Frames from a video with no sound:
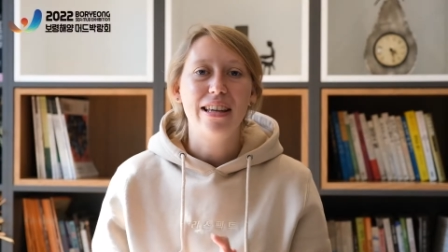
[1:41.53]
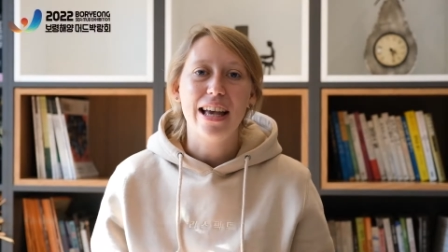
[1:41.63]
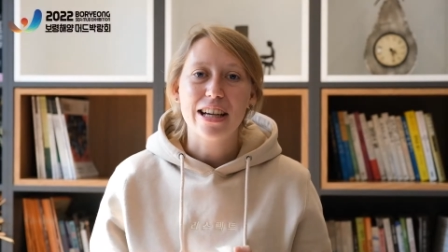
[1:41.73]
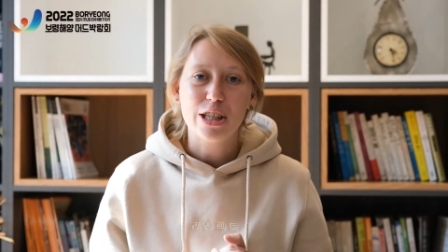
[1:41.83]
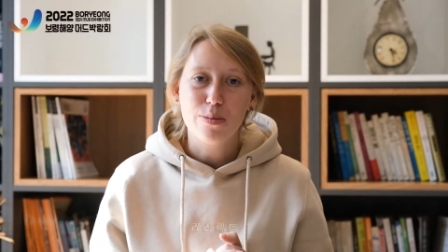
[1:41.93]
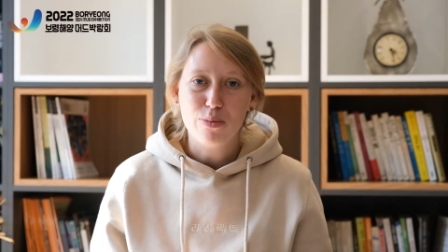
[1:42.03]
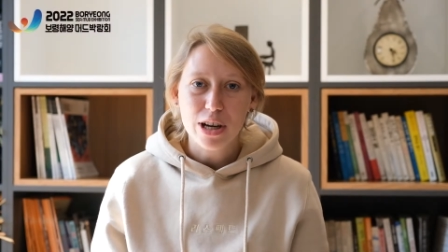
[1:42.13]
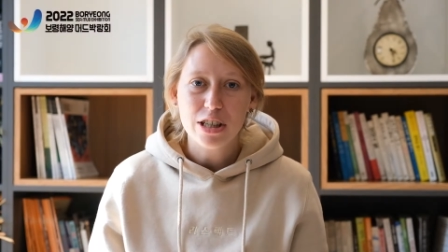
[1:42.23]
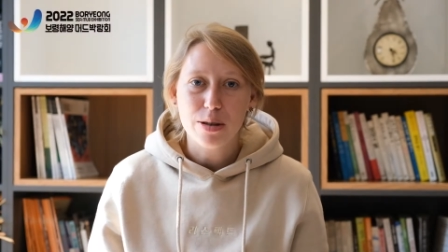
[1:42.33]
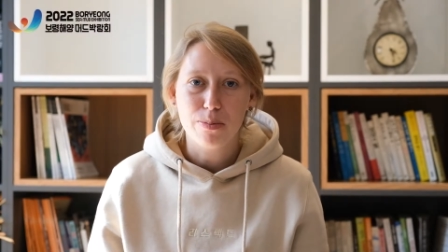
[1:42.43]
the
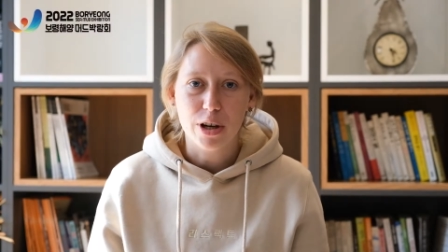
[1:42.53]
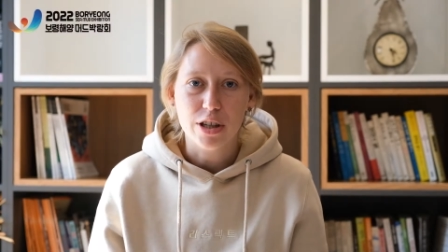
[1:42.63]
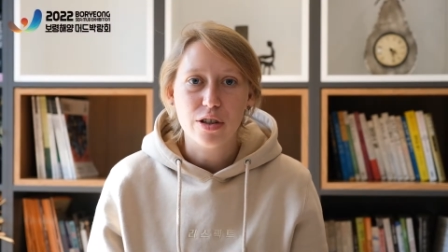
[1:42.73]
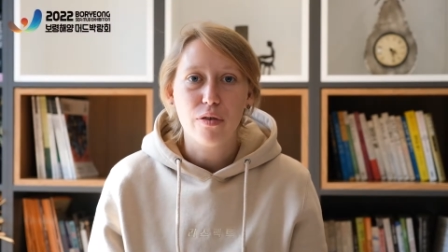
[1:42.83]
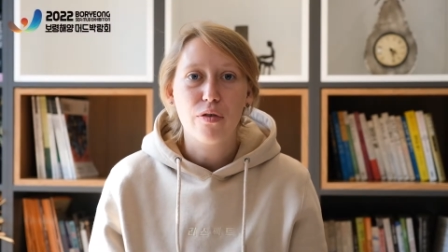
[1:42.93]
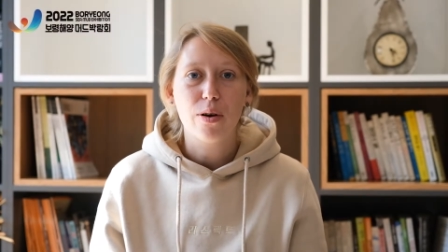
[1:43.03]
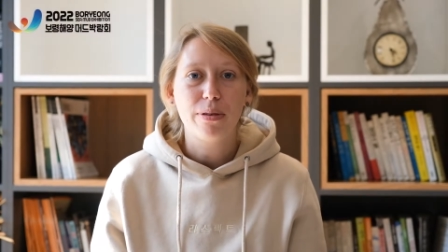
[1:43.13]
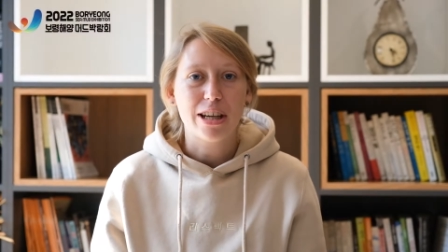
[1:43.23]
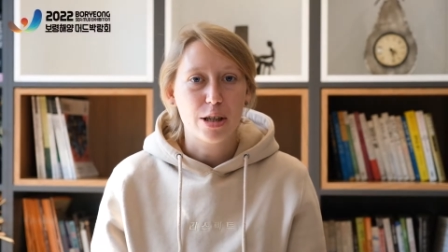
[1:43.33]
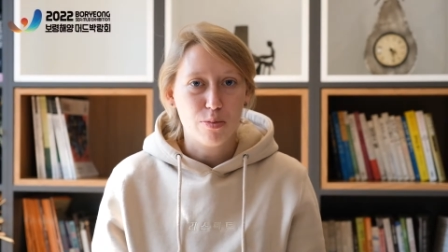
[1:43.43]
express bus from
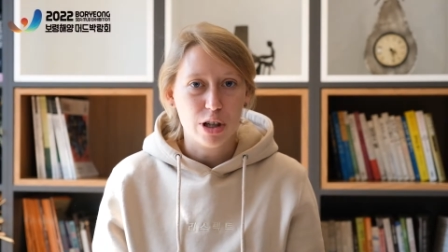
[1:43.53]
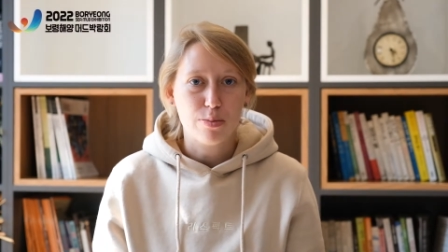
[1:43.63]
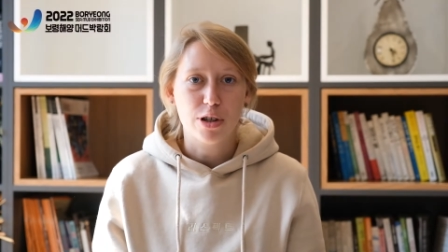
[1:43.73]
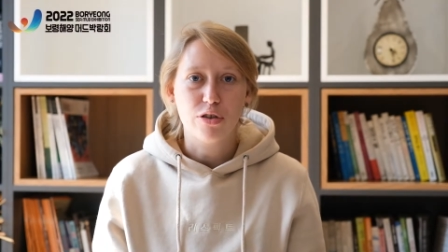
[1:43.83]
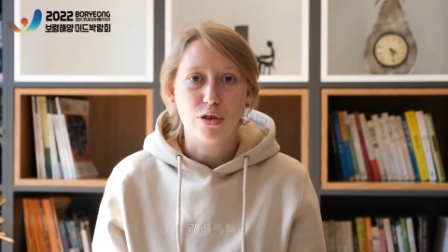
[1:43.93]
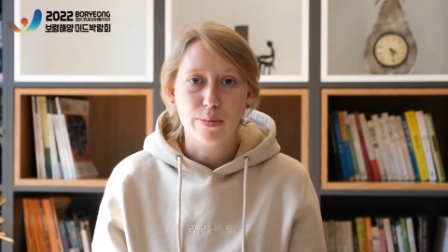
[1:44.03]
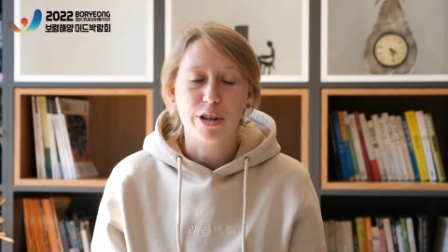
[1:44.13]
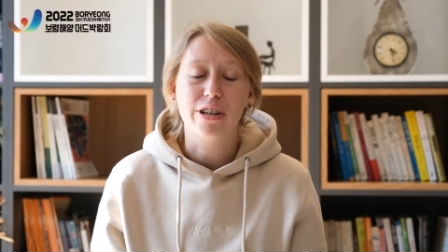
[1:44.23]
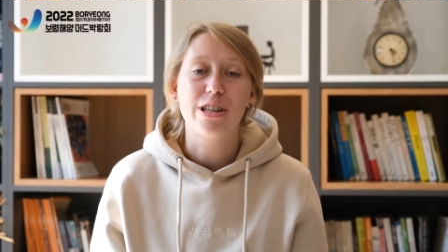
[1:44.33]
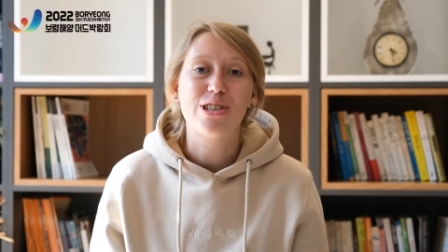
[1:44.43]
the express bus
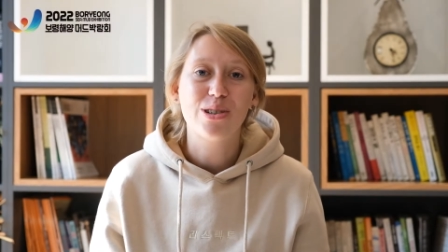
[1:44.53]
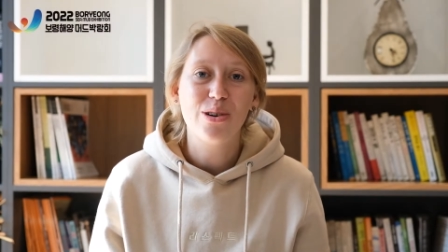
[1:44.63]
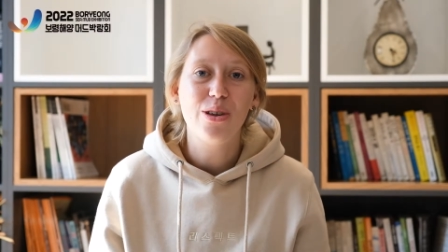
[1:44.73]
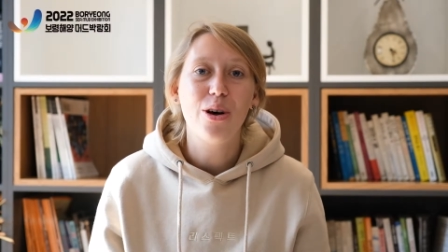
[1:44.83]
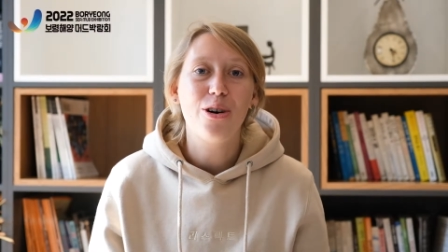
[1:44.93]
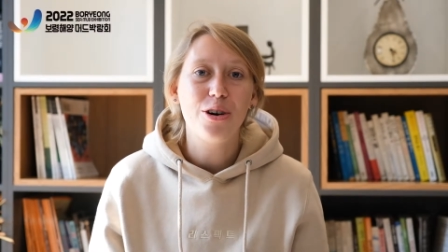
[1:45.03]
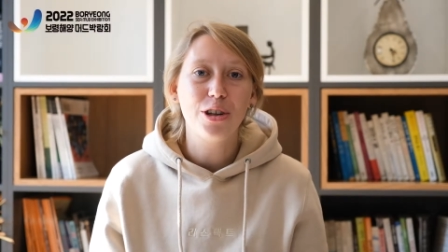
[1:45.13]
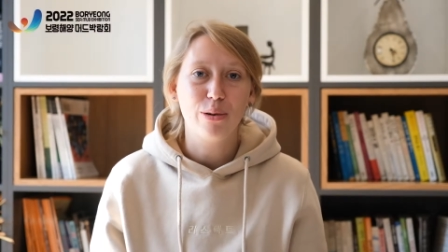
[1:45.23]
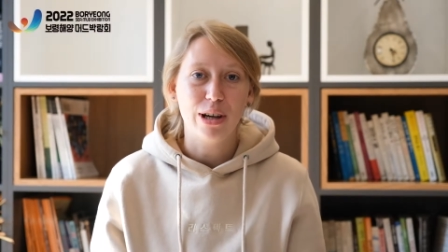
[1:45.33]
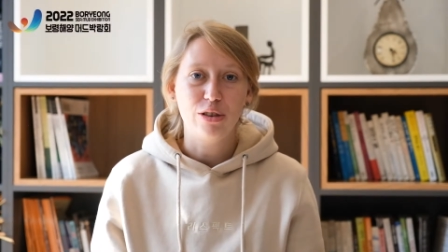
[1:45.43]
terminal in Seoul all
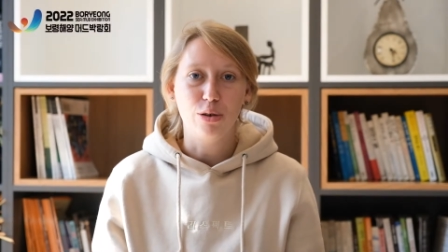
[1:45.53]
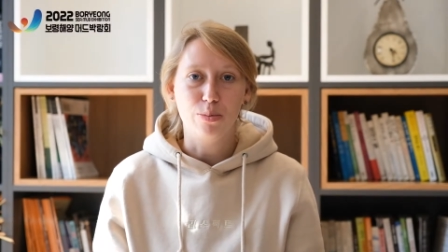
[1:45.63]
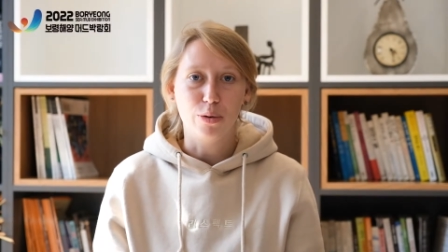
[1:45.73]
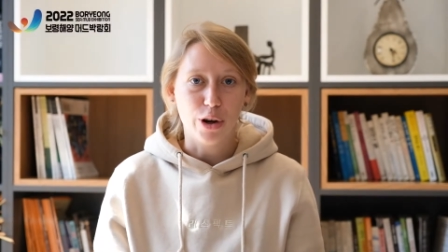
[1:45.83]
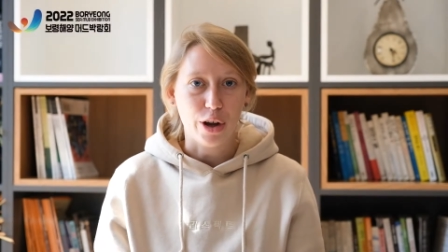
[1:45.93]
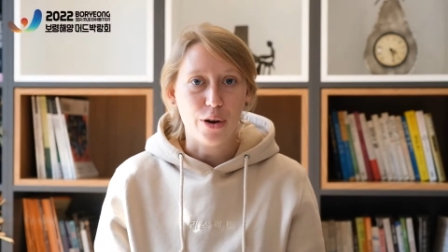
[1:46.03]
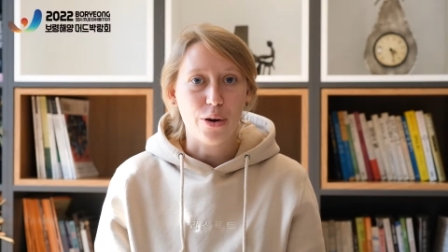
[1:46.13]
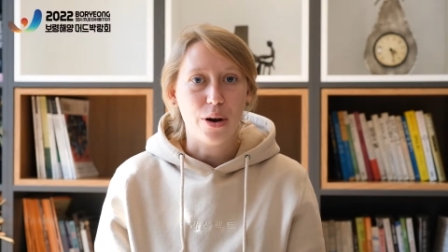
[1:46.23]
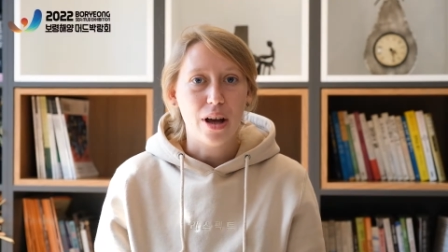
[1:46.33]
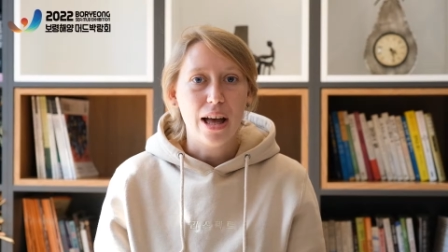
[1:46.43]
the way to
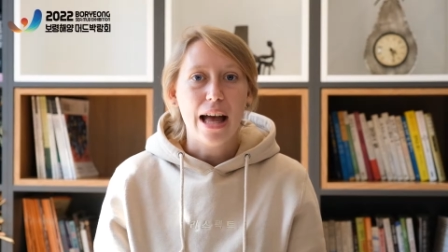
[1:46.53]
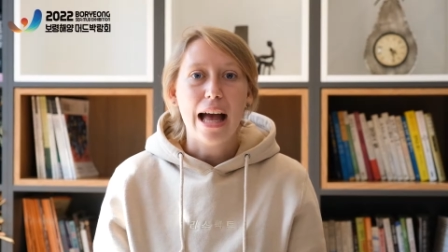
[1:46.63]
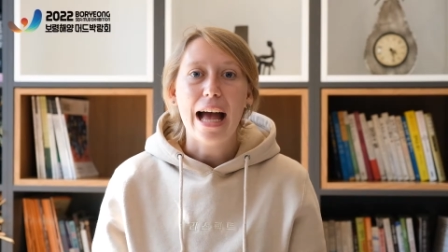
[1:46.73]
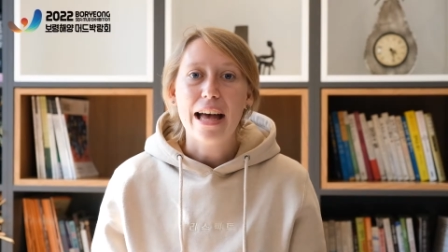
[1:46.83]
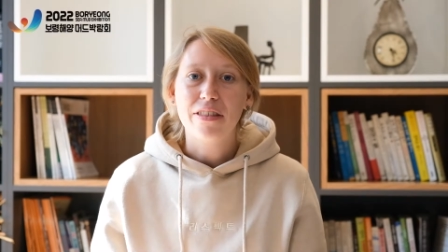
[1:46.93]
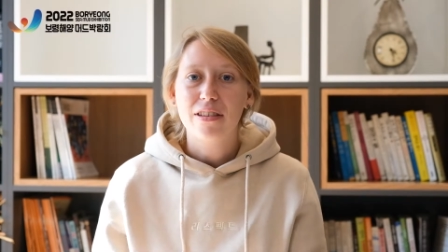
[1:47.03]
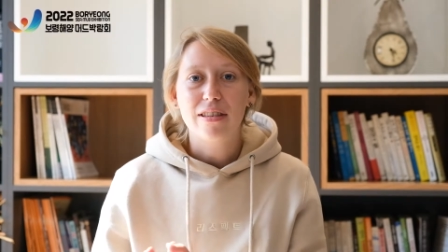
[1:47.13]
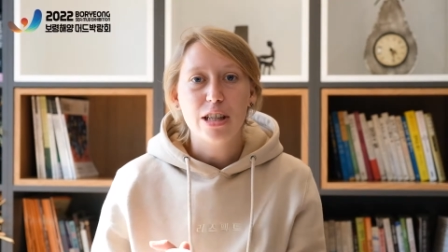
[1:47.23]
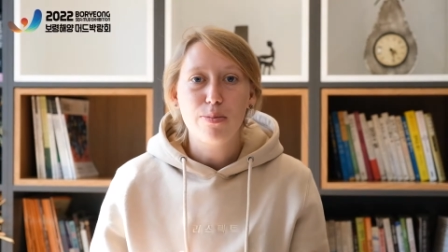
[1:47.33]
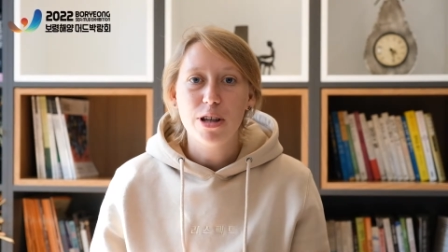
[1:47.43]
Boryeong. And
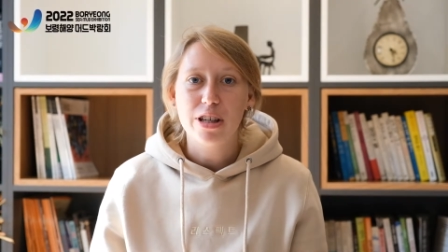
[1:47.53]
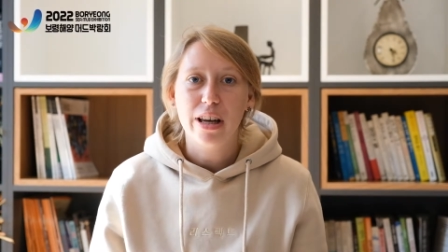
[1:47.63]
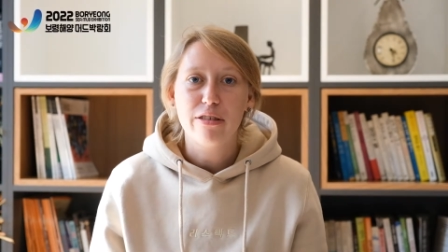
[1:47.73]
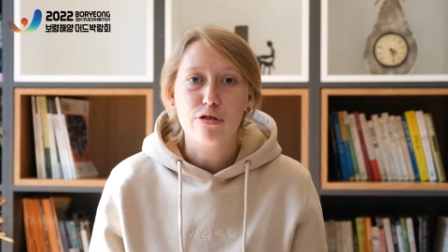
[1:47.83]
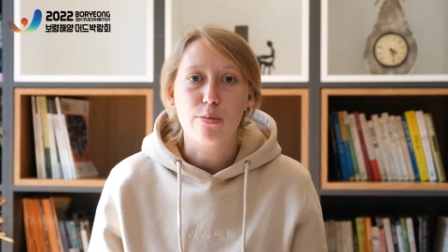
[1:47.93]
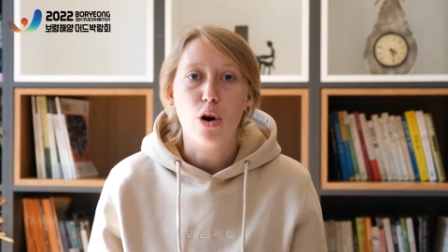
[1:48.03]
this bus leaves from